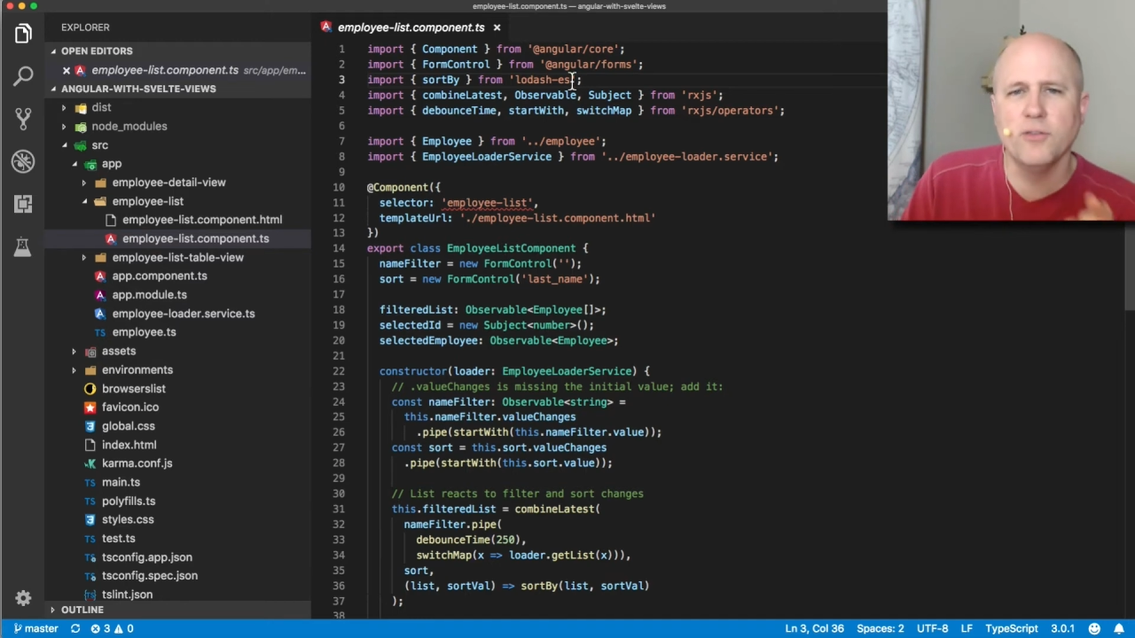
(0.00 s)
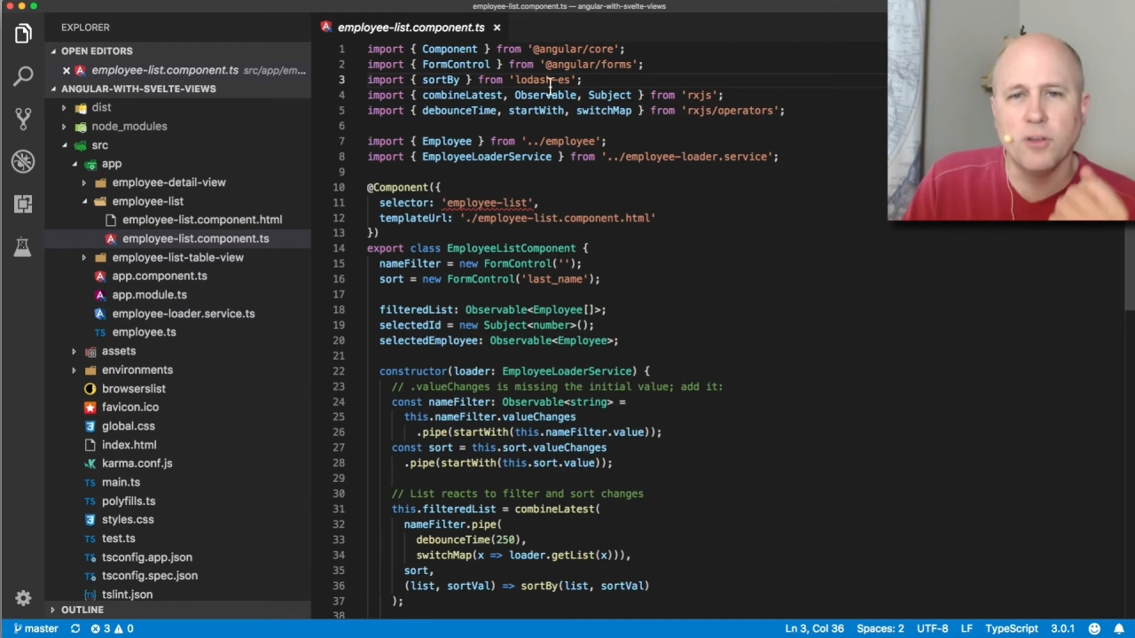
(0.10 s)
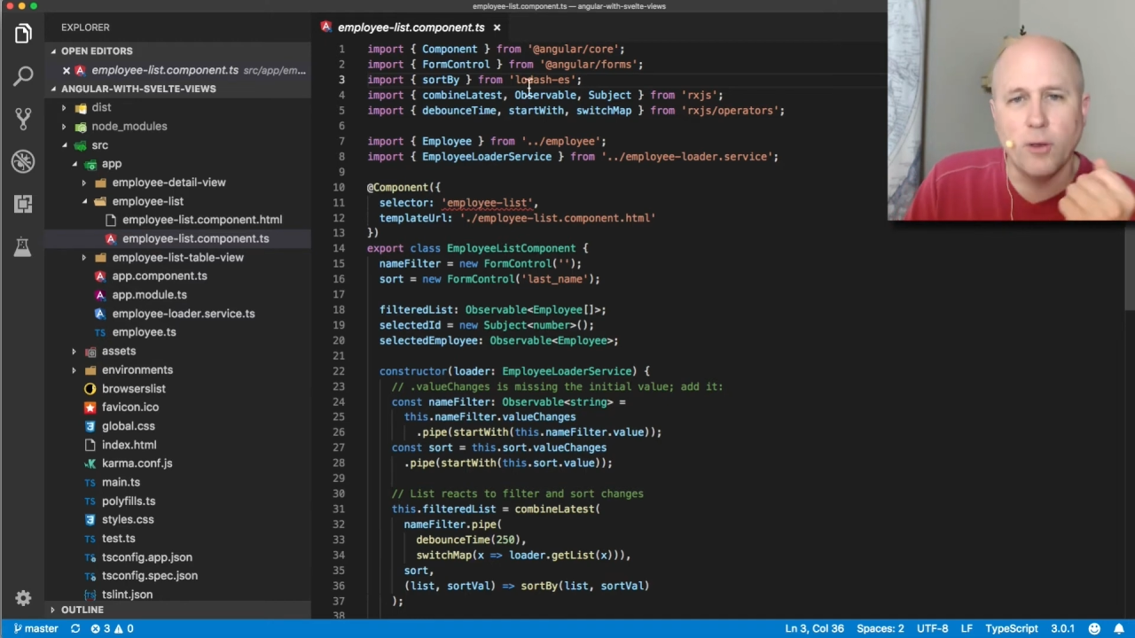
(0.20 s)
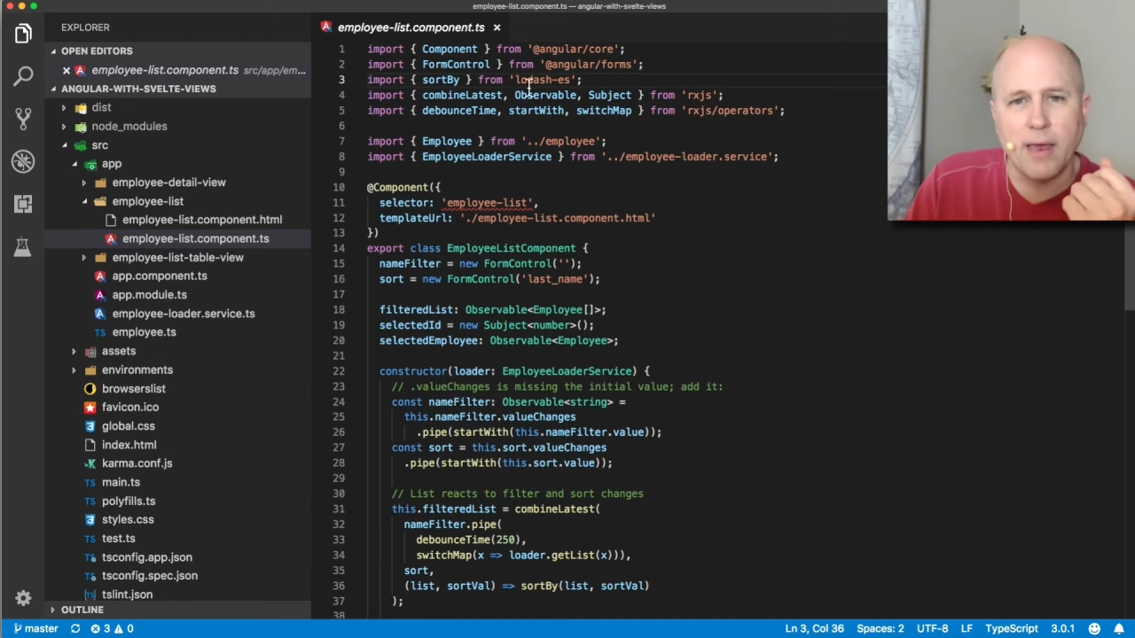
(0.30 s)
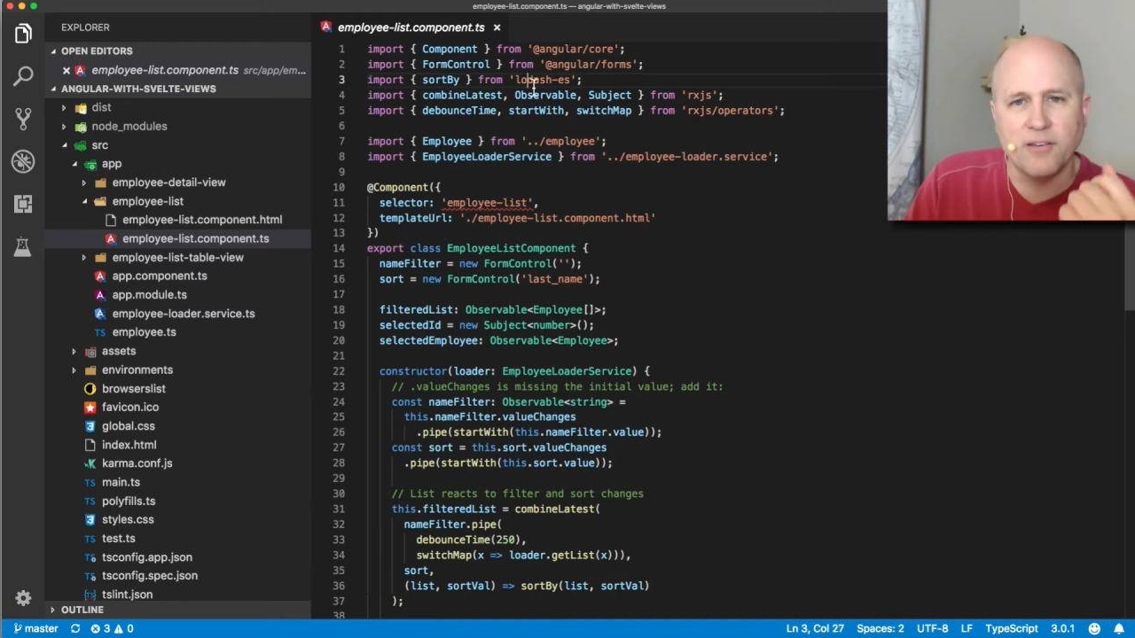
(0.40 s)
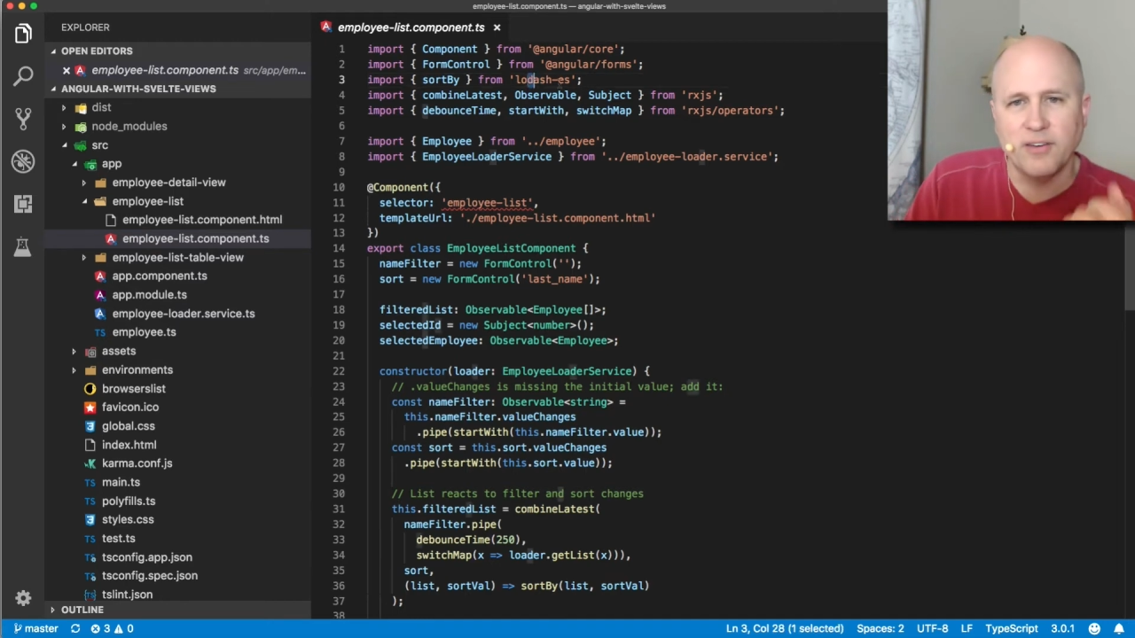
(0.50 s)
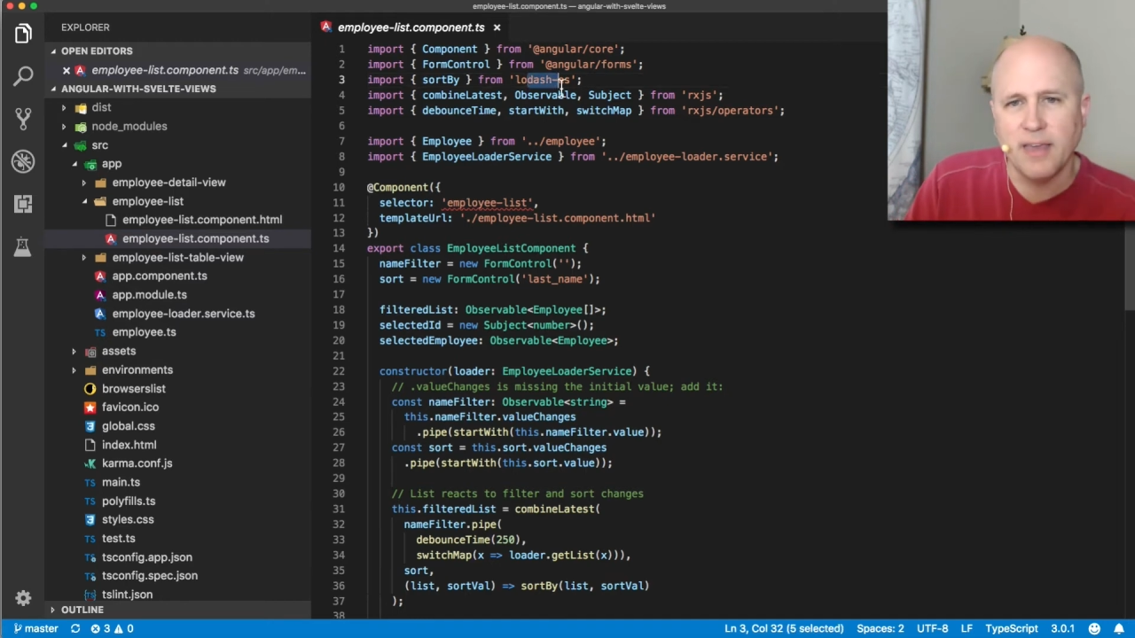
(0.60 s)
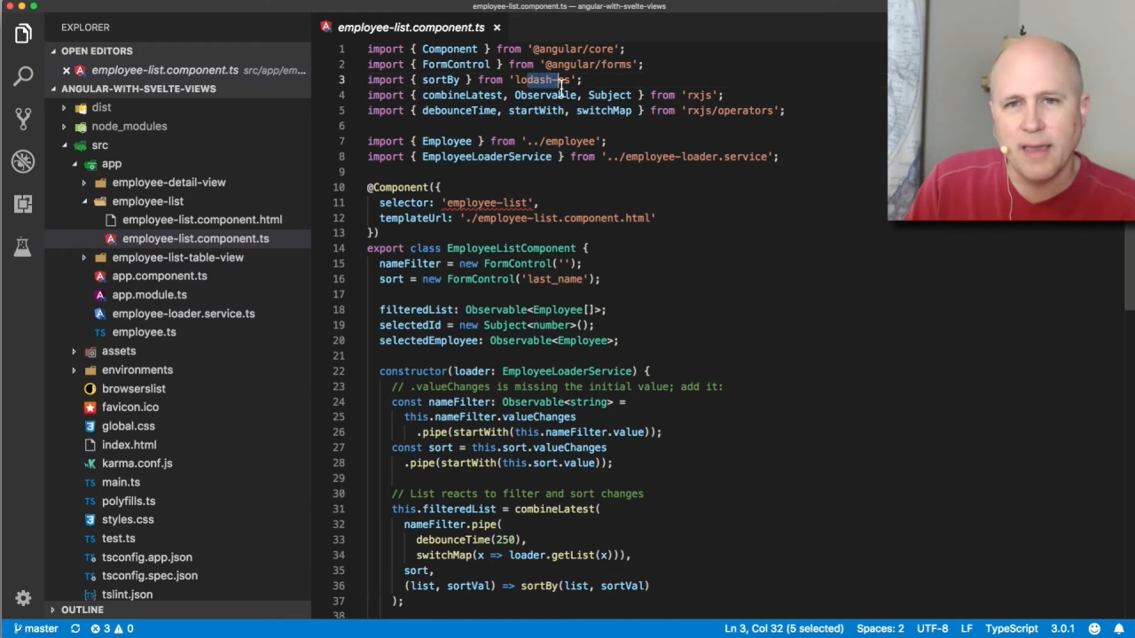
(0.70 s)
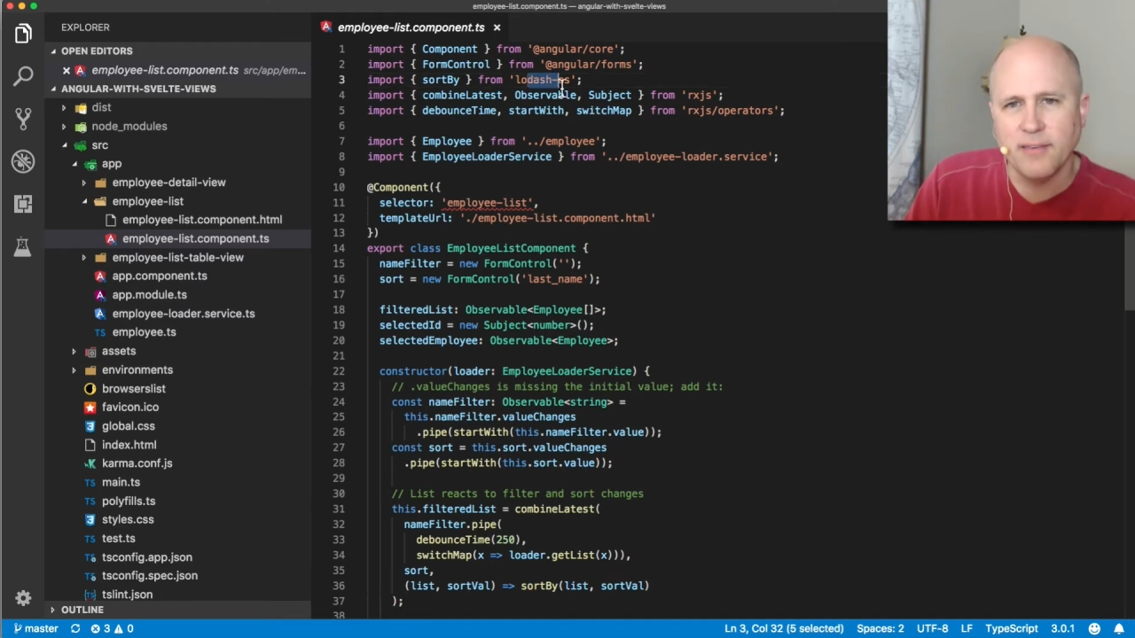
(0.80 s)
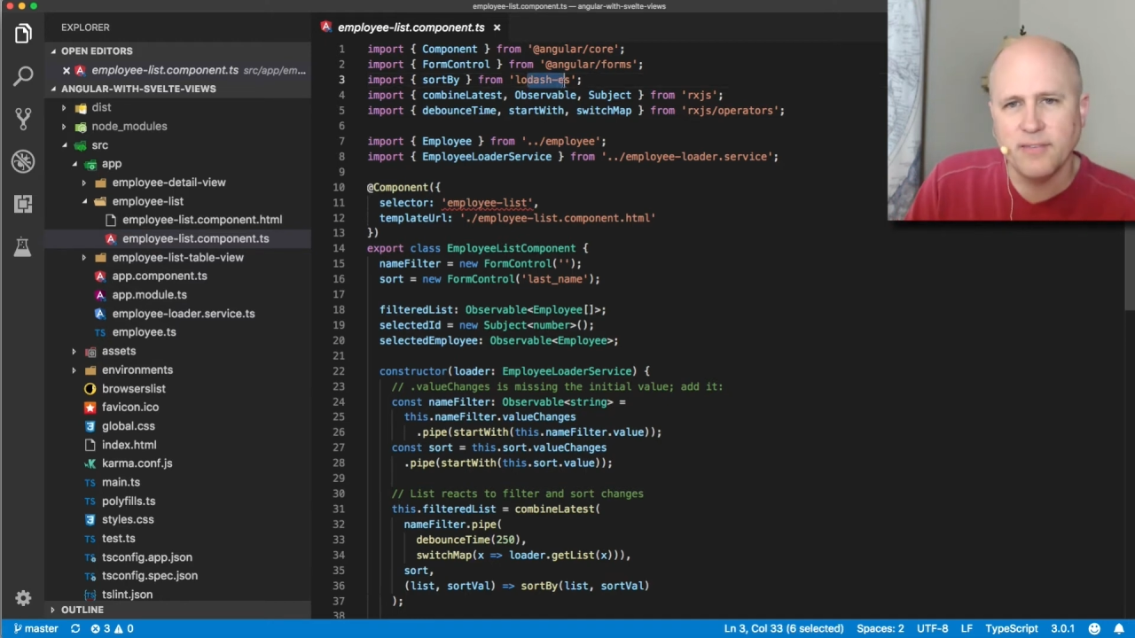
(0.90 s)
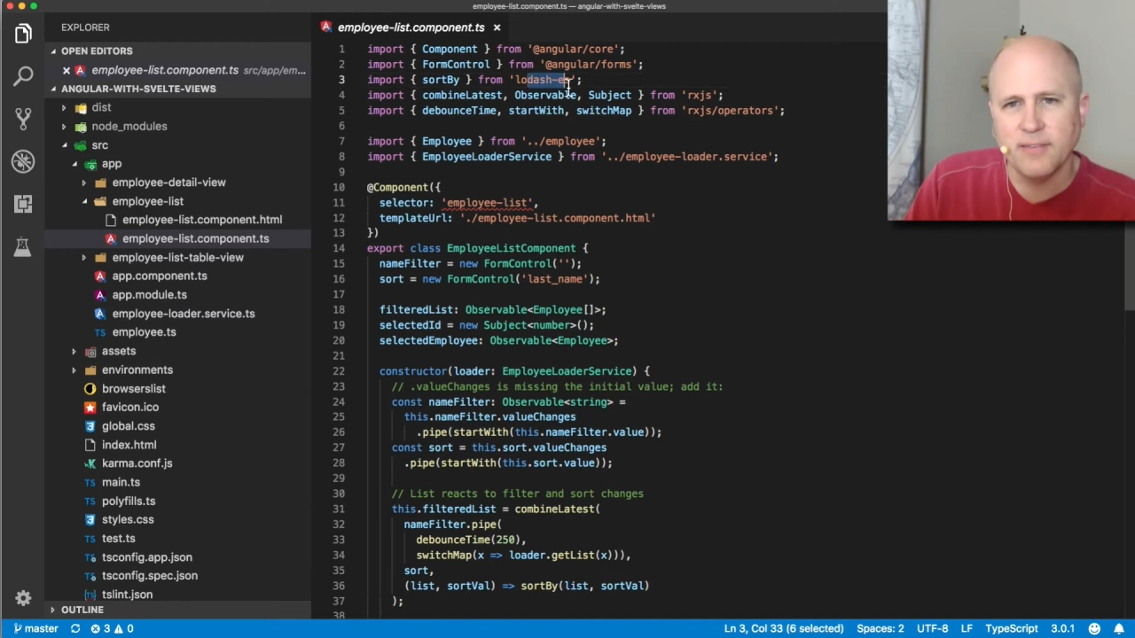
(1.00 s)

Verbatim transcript: Lodash DS